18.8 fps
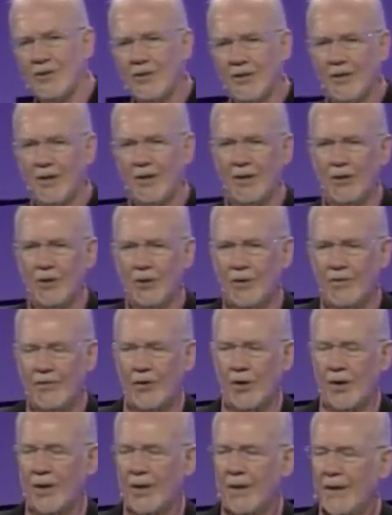You've got to know
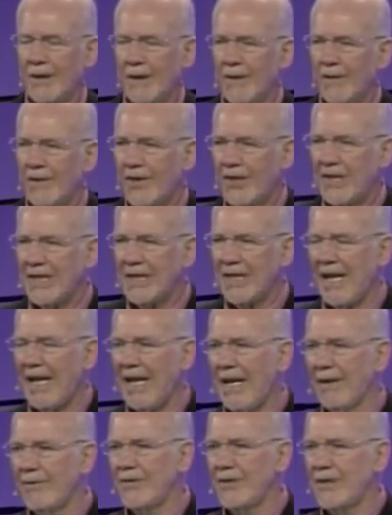for
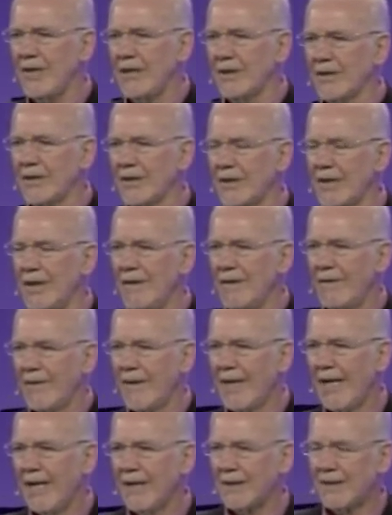3.5 years
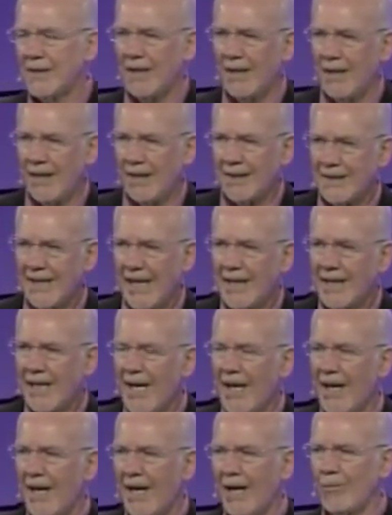that King
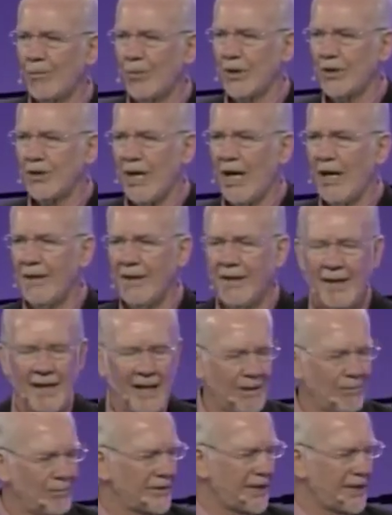Ahab was hunting him